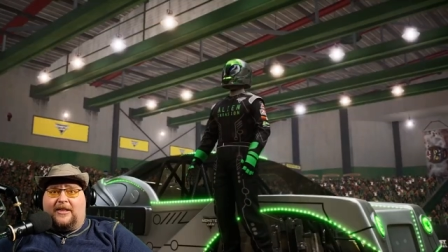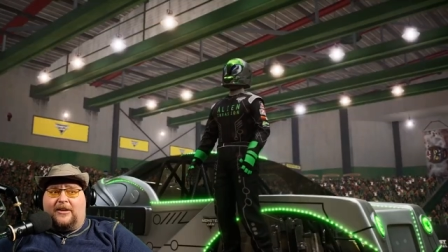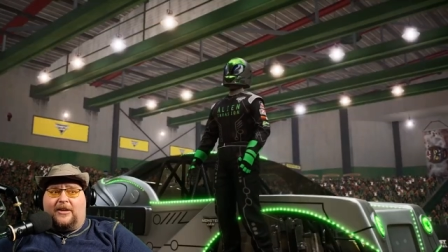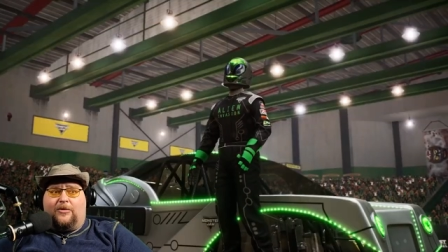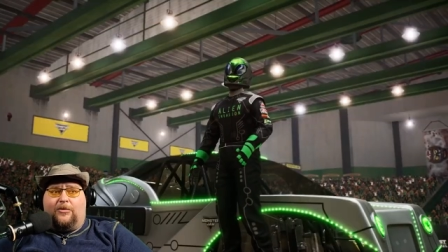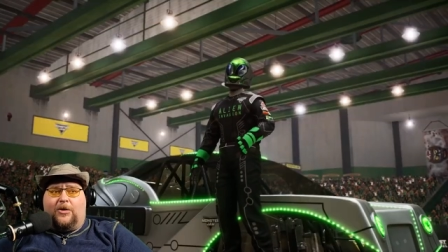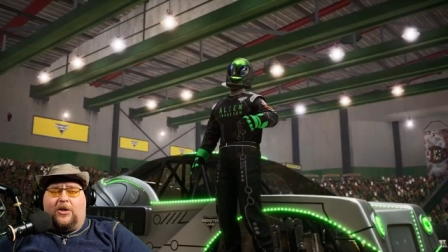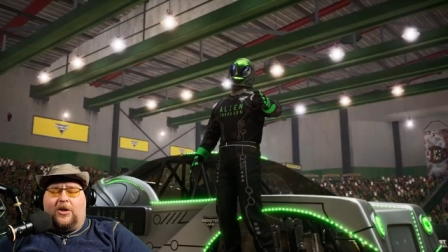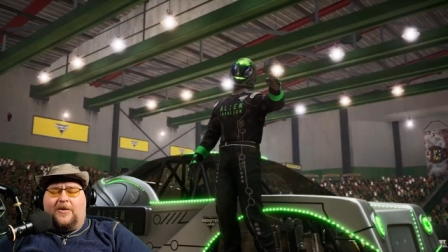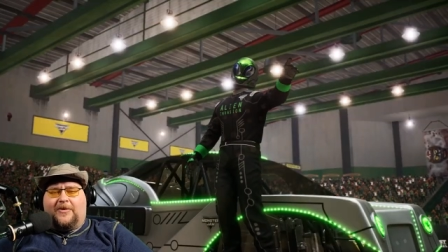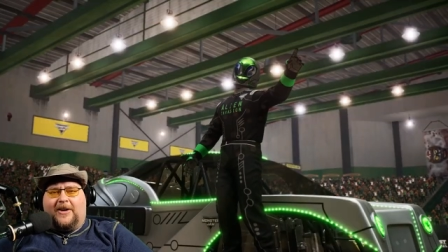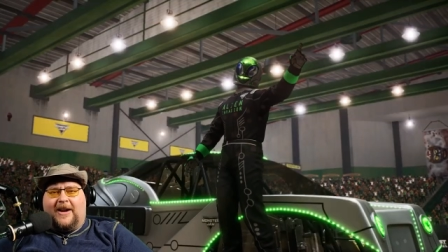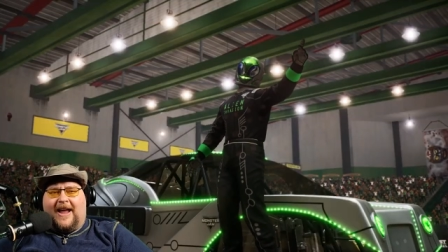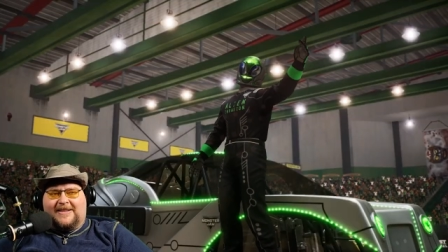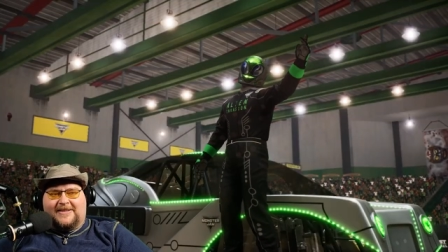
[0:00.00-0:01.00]
a little
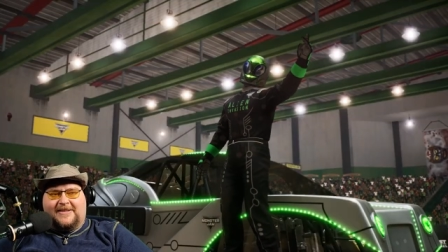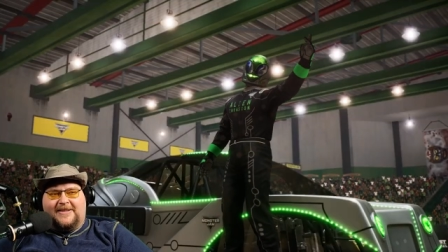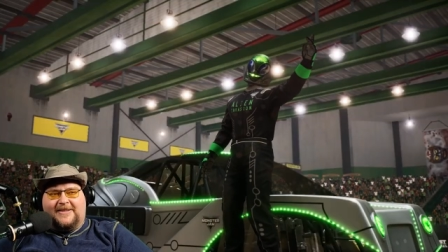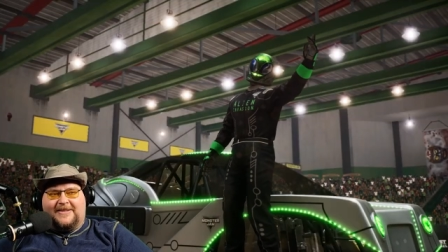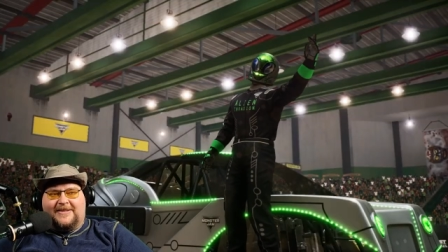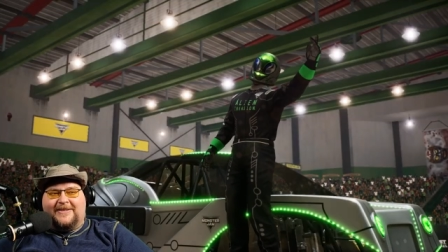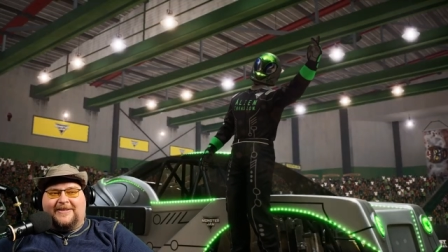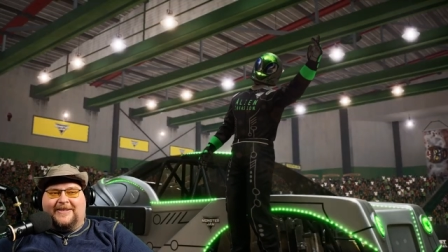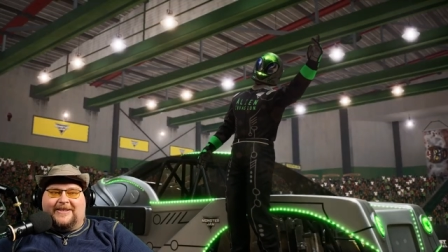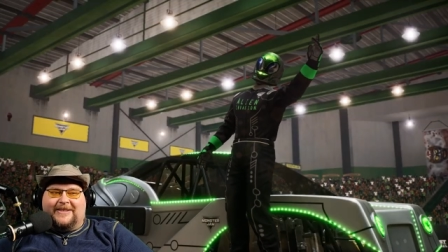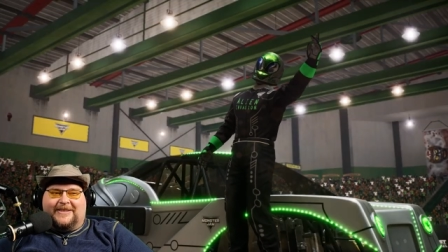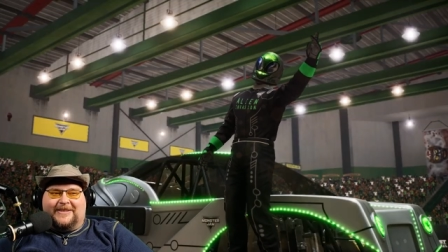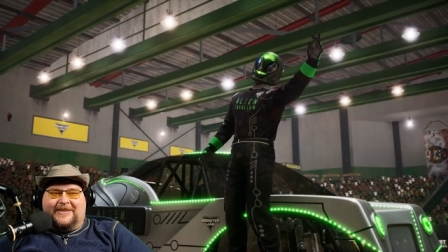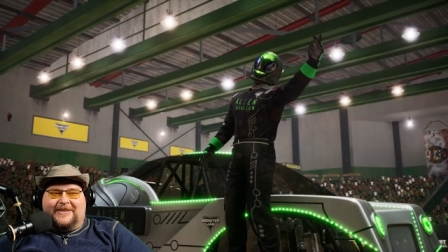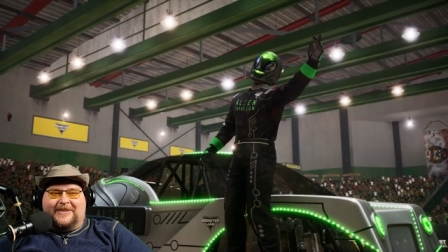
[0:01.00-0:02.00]
rollover accident.
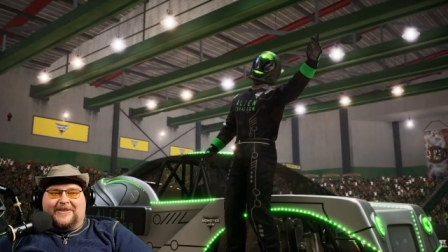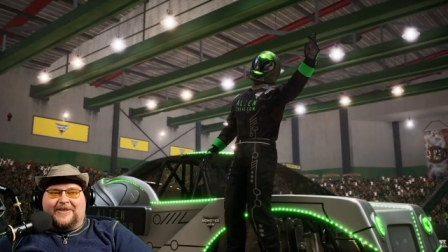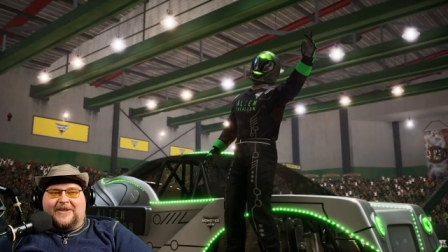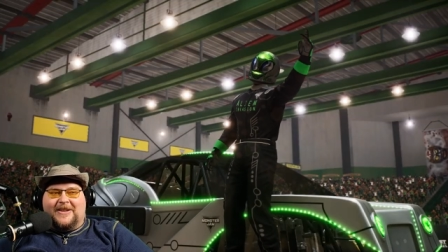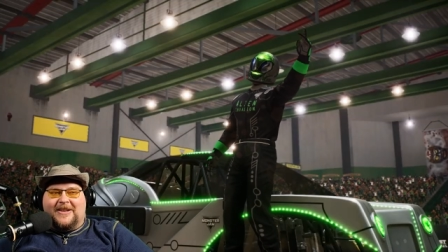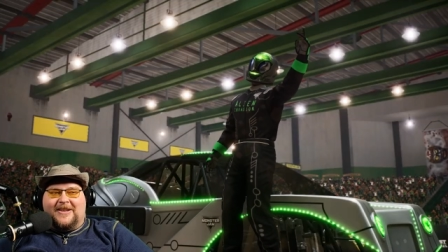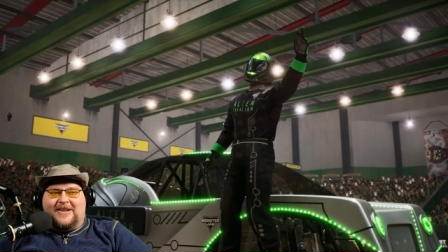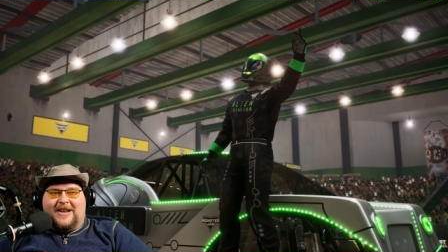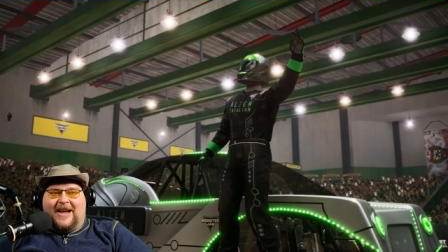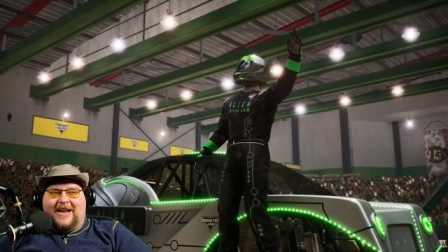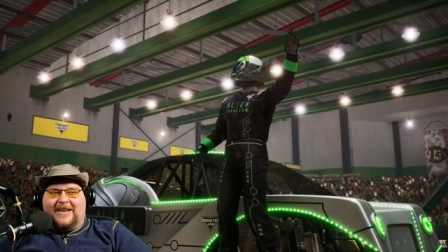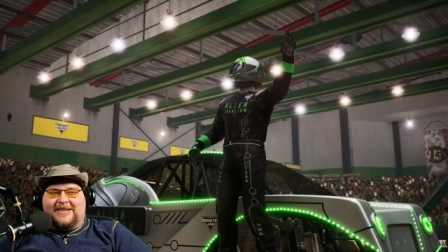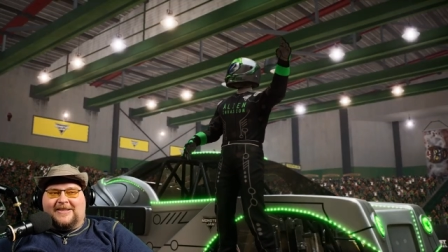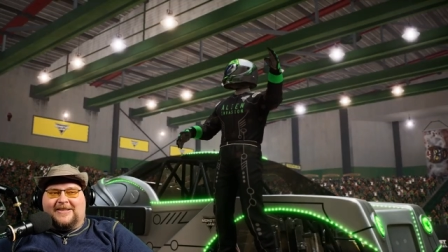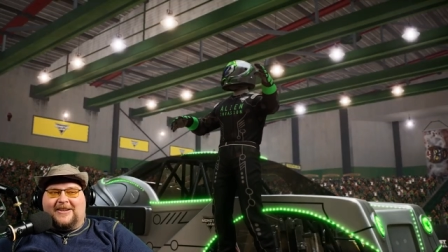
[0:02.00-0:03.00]

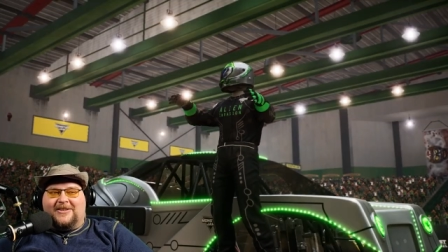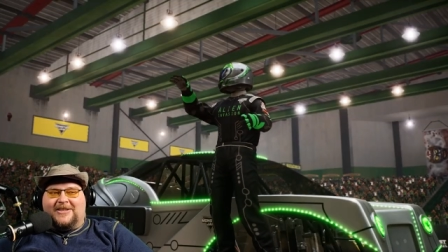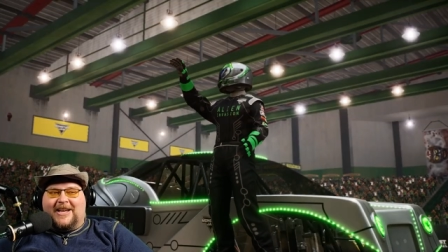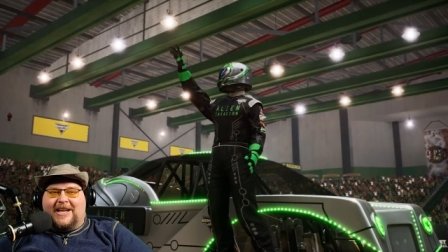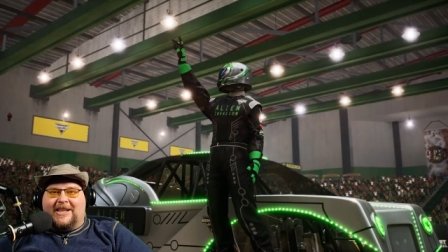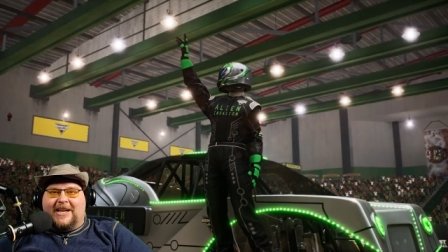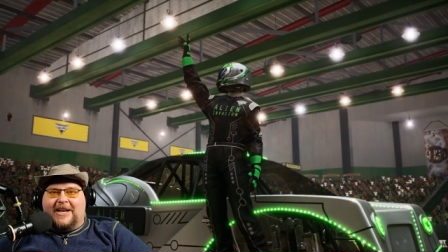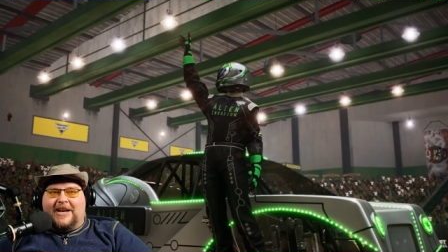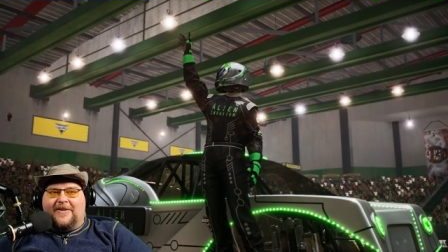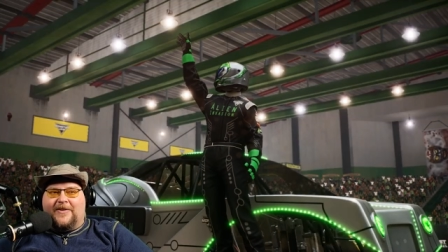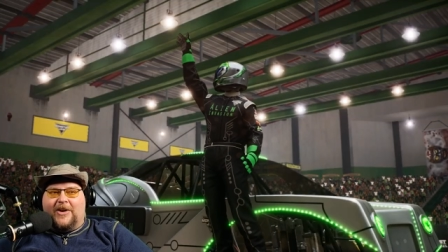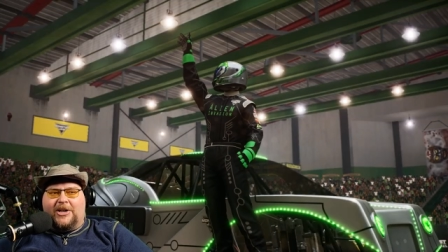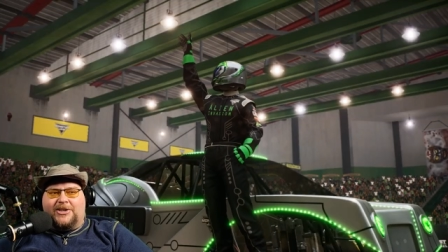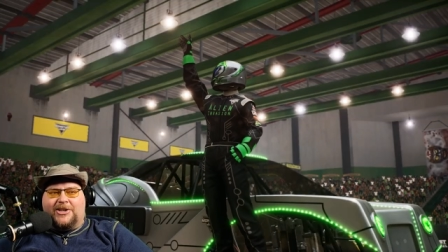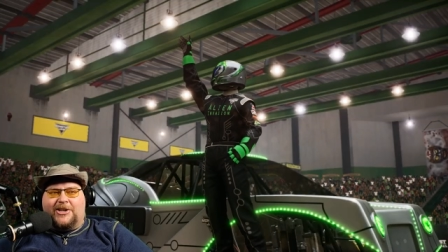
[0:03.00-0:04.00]
Nice, there's alien
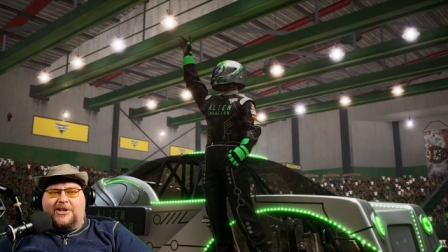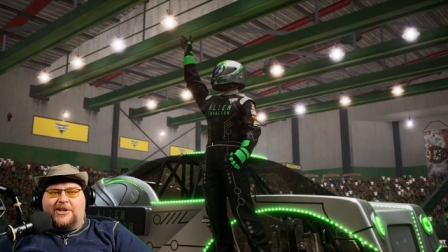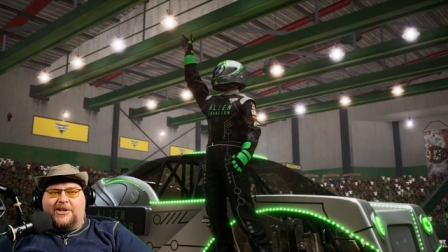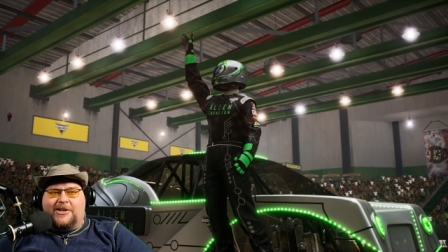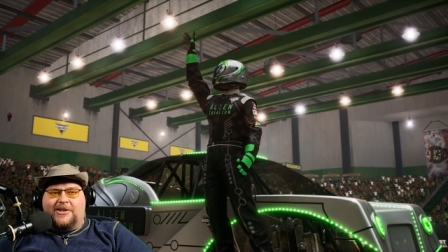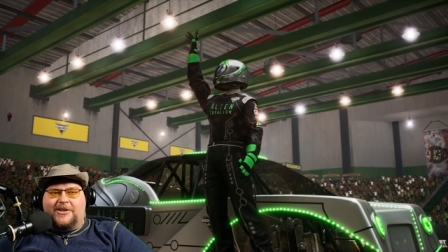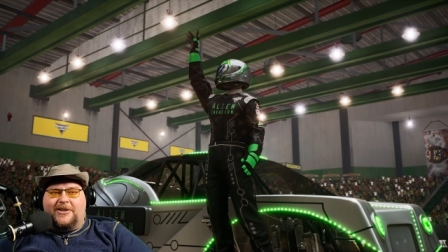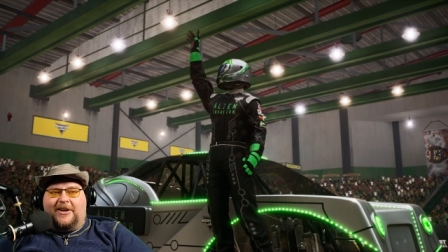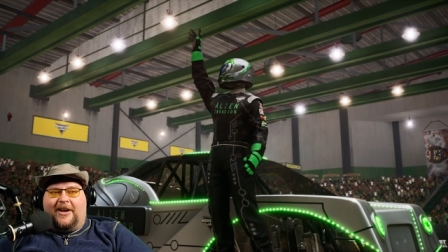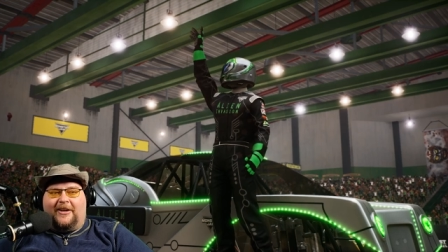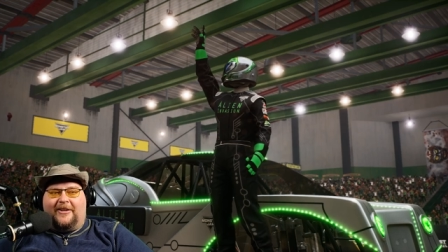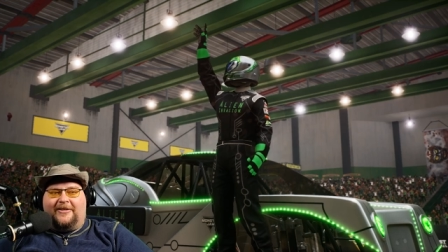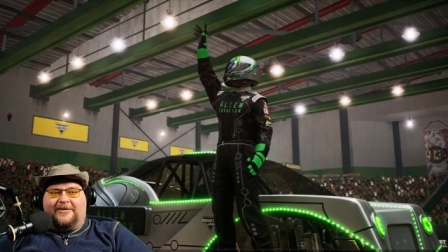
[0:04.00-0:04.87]
invasion. All